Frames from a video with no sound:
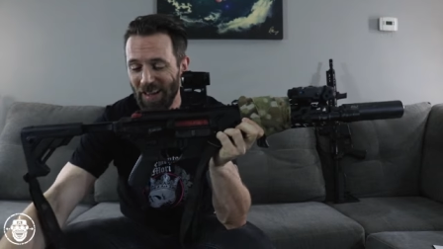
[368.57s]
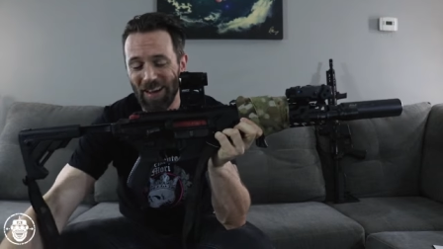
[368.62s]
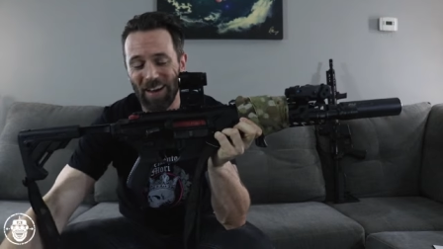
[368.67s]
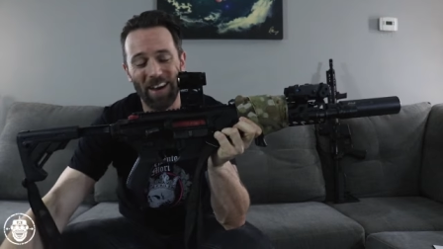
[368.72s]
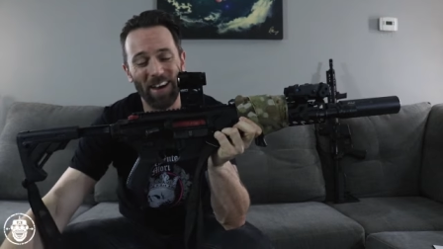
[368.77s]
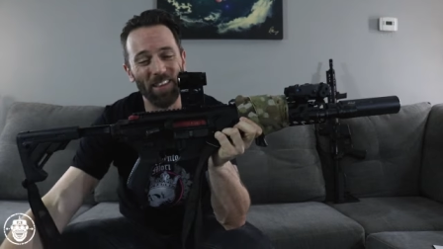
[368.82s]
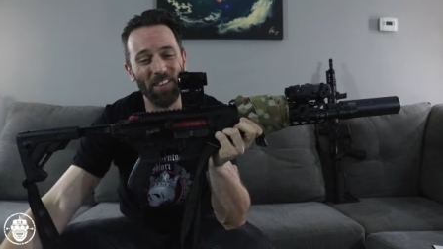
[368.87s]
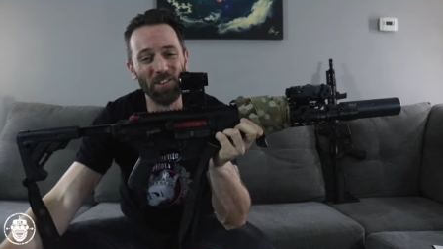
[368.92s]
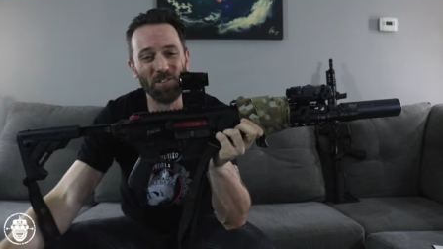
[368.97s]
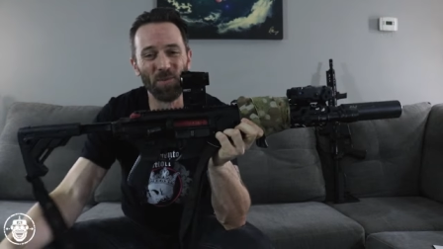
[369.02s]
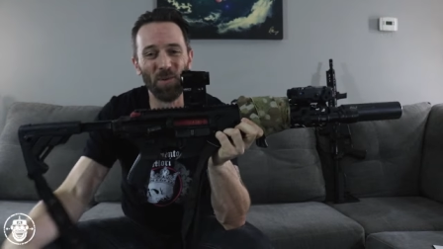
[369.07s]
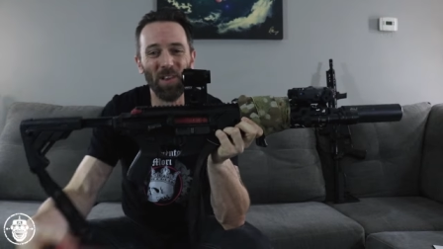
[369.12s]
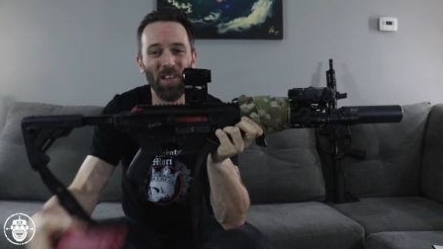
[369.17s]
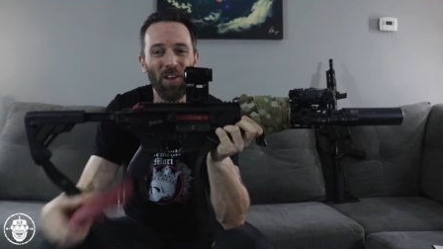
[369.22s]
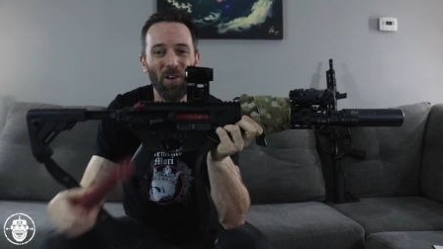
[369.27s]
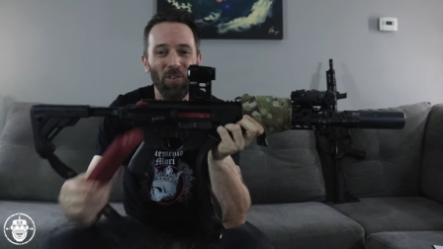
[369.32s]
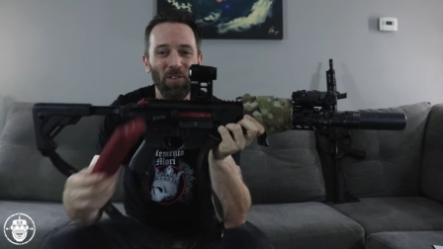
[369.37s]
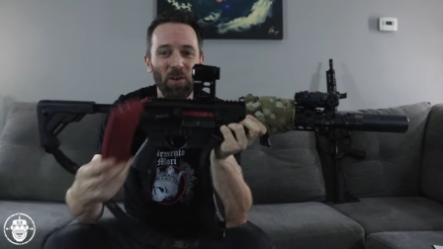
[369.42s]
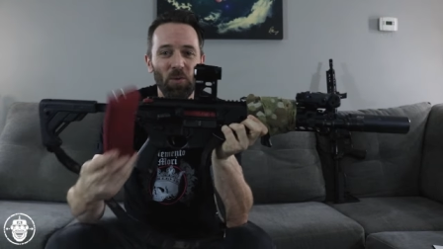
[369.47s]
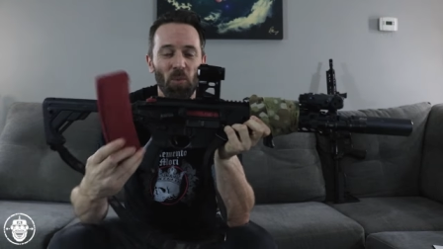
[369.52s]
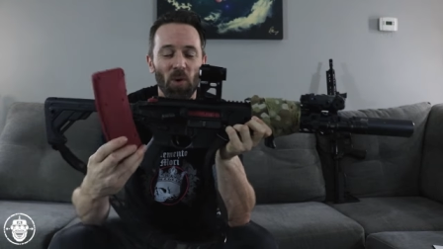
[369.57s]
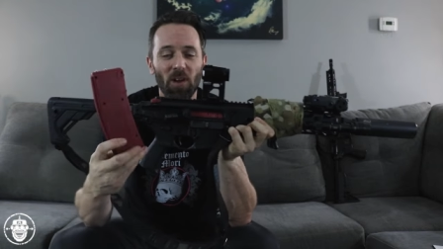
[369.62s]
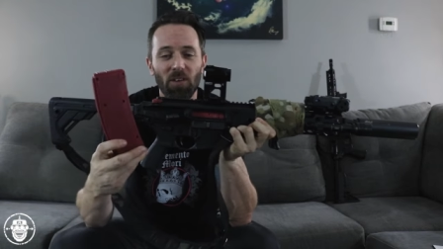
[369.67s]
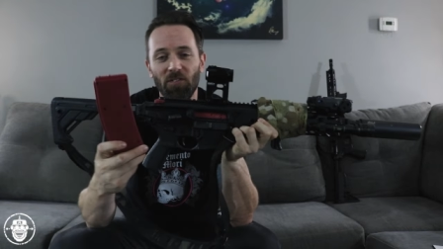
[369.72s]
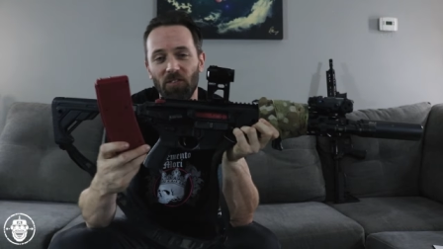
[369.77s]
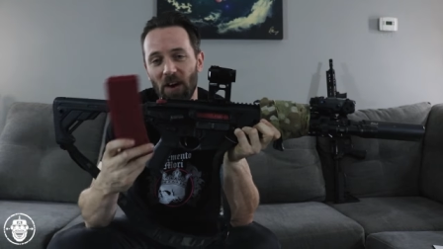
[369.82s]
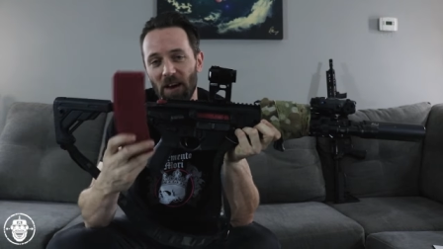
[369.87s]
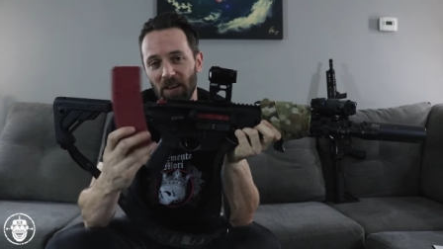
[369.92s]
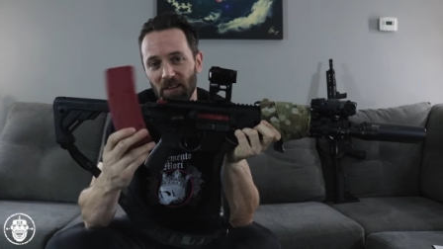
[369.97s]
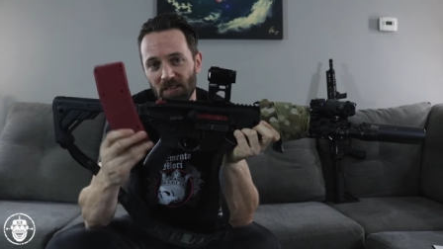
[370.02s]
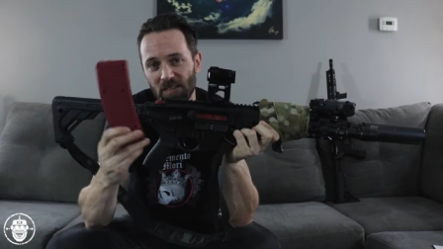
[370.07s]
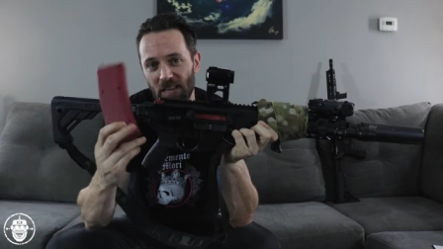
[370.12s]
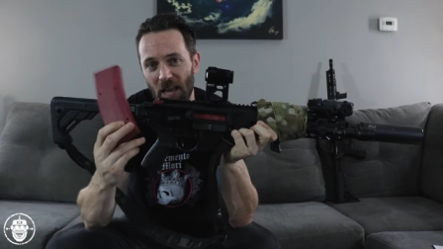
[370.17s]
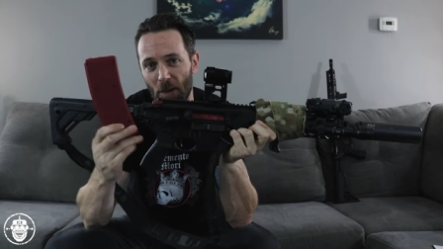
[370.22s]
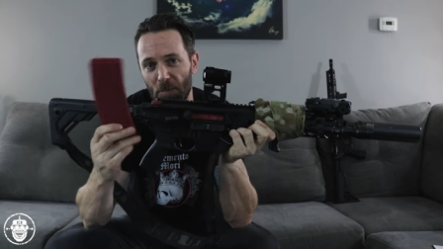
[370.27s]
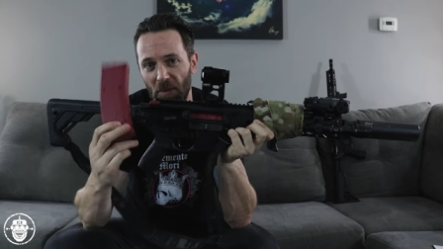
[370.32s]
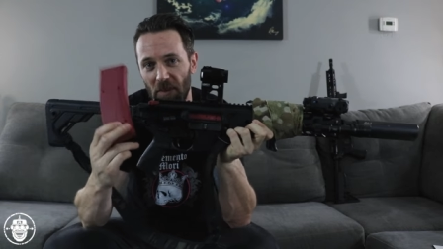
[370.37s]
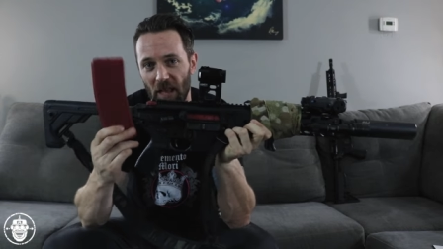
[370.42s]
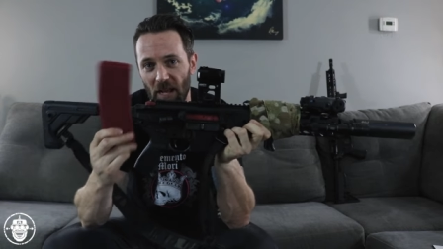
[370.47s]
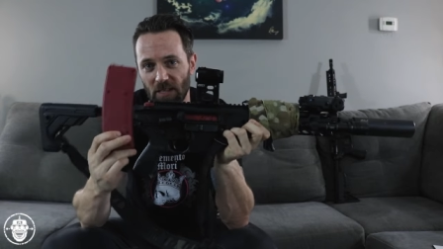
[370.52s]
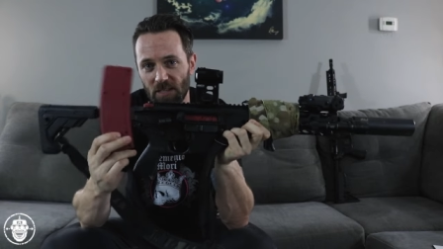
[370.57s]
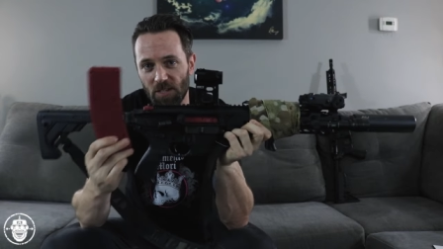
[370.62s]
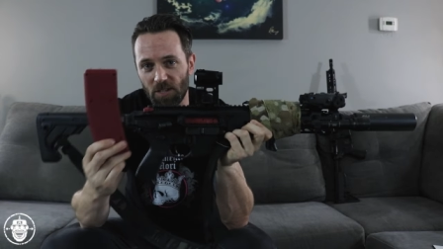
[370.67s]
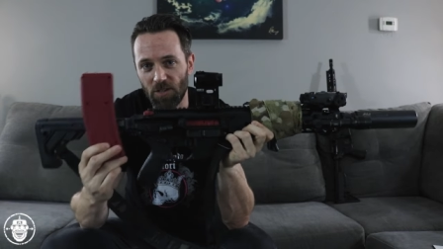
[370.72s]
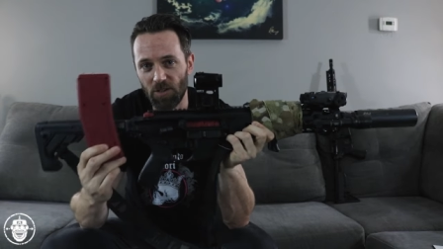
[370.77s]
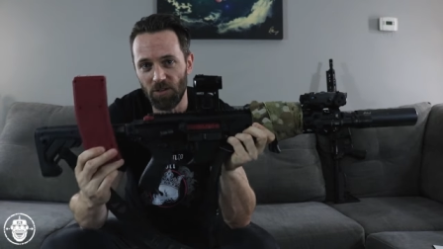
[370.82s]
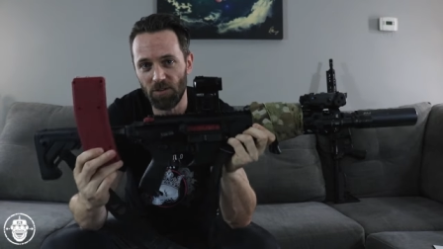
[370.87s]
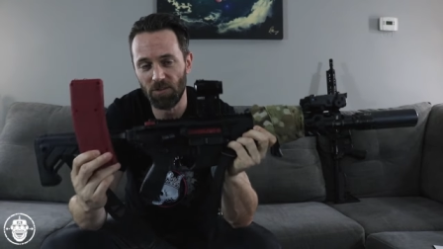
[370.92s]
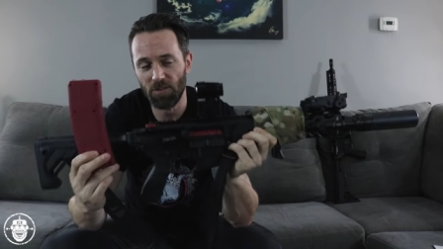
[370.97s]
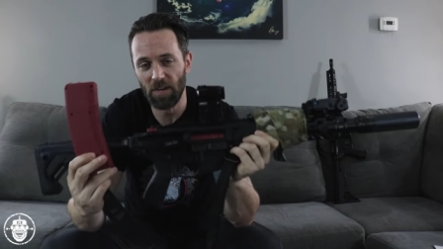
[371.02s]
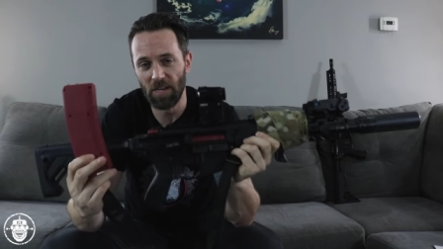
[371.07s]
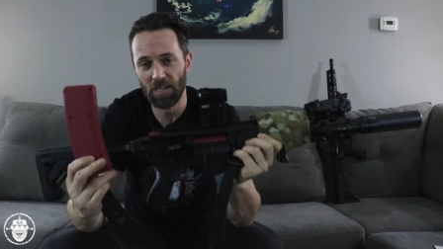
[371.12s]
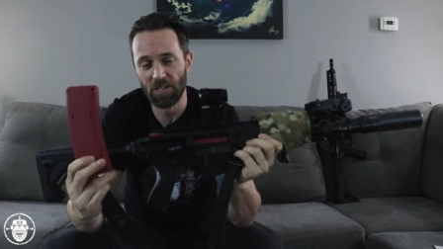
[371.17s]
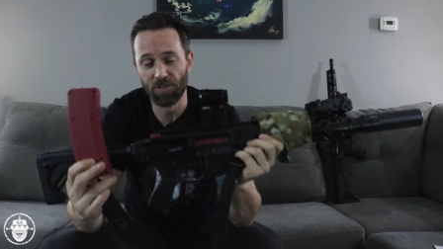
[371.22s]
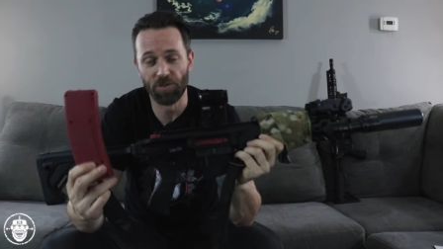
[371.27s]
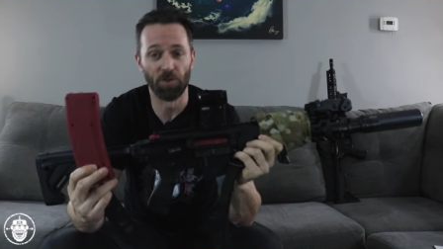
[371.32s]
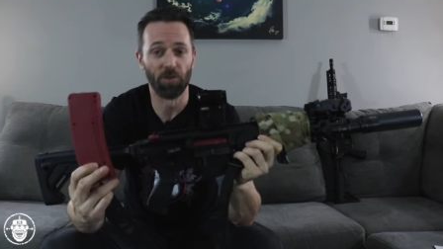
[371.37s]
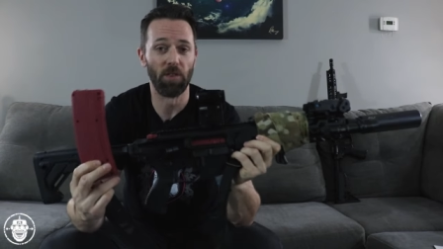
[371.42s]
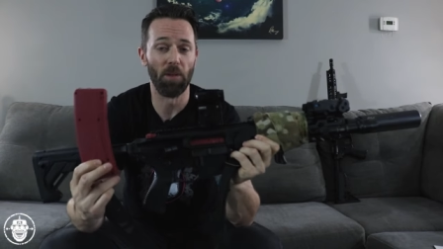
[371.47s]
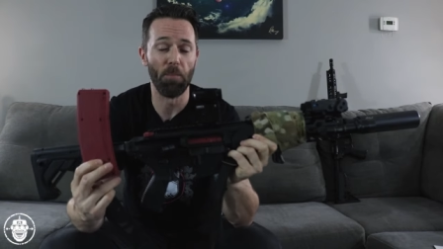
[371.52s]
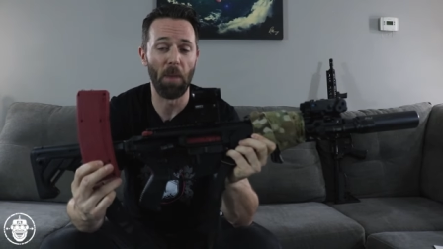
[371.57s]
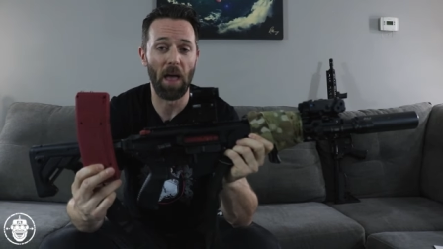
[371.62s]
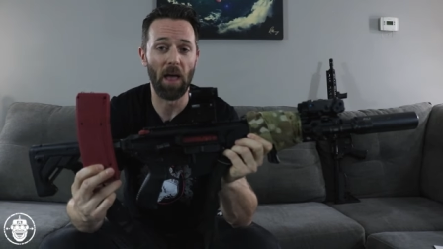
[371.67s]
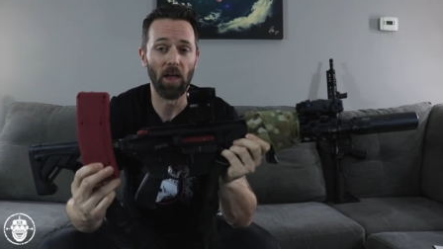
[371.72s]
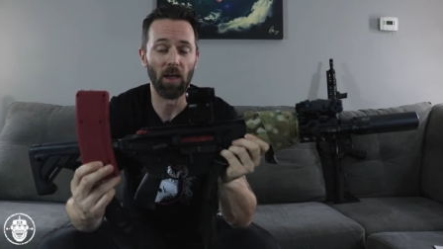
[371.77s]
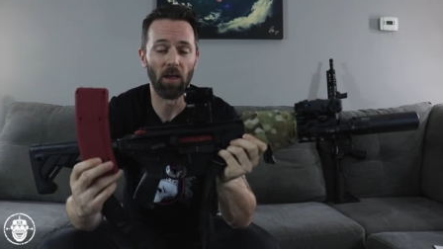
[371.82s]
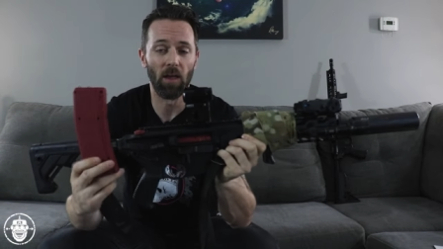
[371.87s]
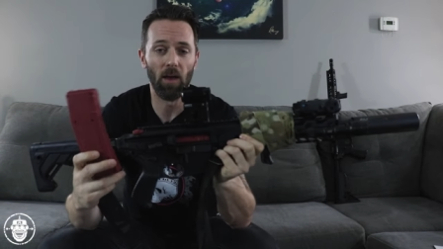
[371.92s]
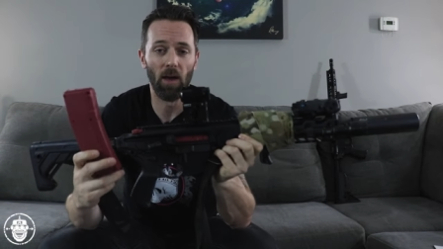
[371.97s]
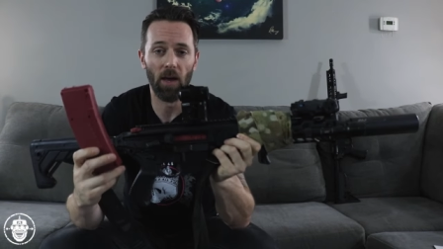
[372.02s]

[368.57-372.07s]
Uh, there's really only one final step, and that's to insert the mag.